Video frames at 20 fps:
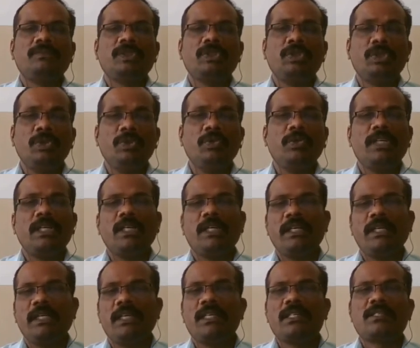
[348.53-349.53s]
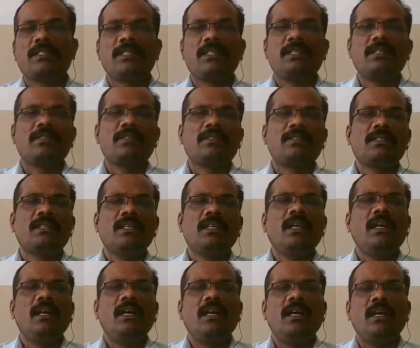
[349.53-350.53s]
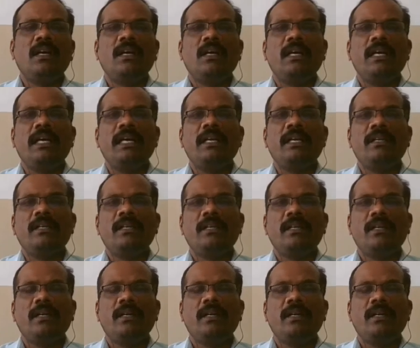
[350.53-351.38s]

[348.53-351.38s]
unit or industries, and